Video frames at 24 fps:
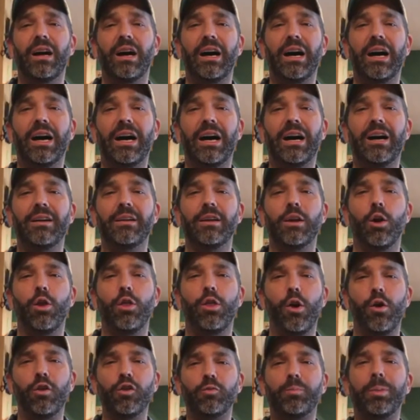
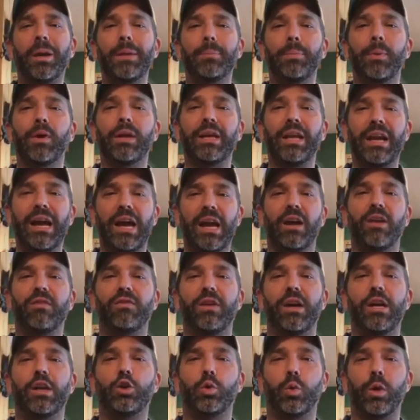Those people can
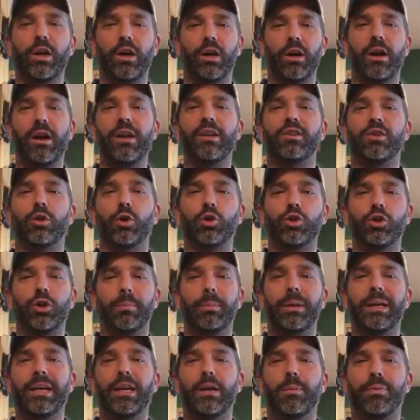have a Twitter and social
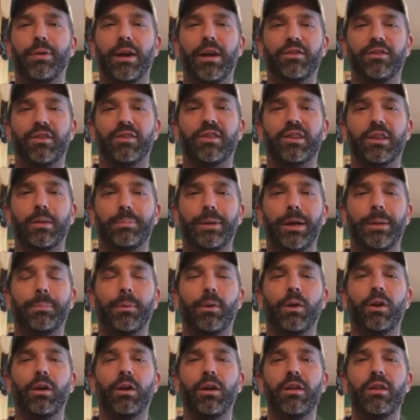media presence, the
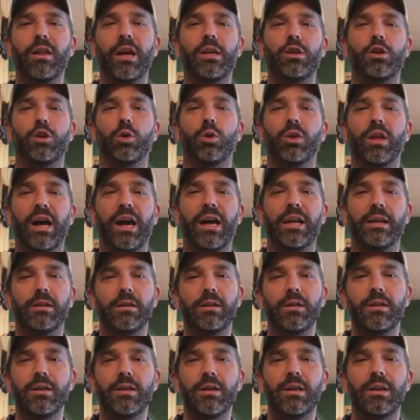people that do
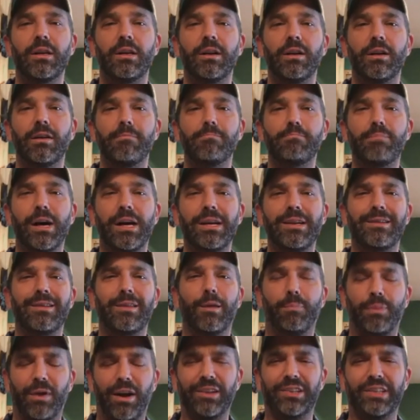that. But
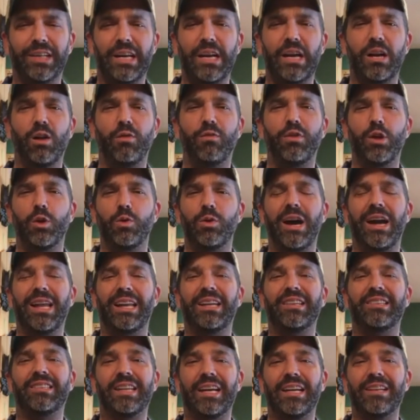the president of the
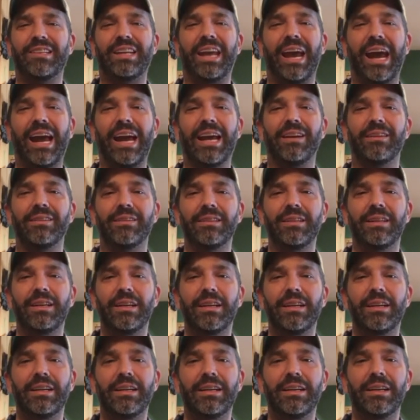United States can't.
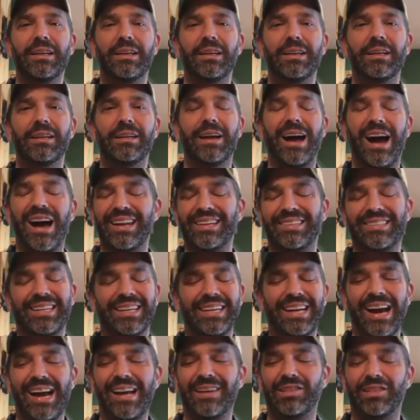
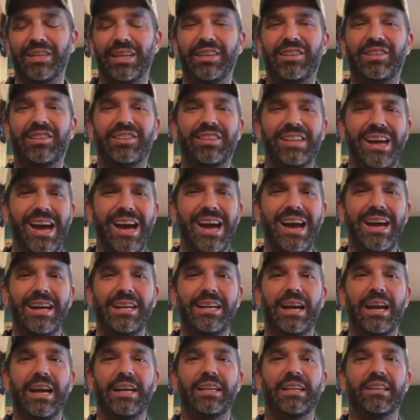Honestly, guys, it's
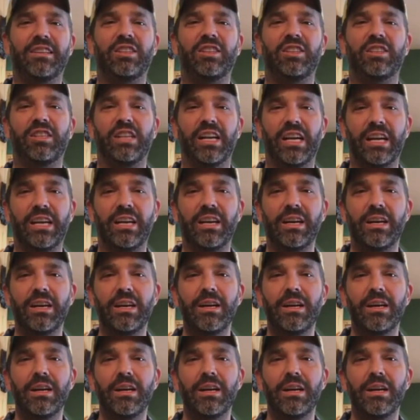sad and it's sick.